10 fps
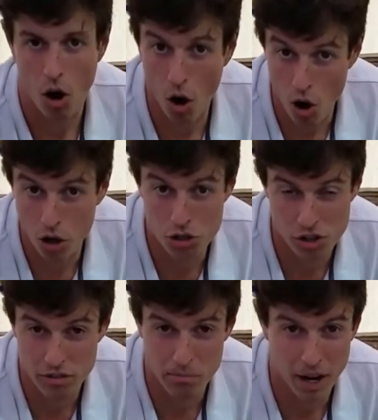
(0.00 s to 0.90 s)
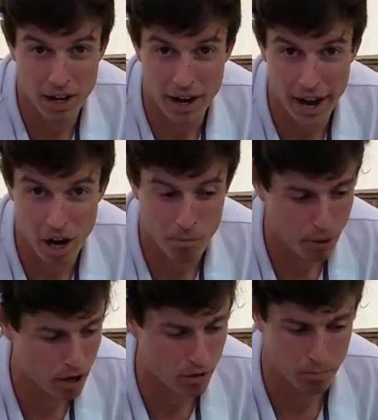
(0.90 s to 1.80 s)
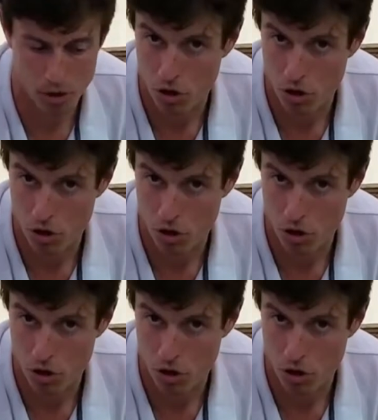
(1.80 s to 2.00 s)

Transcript: all driven by an air pump,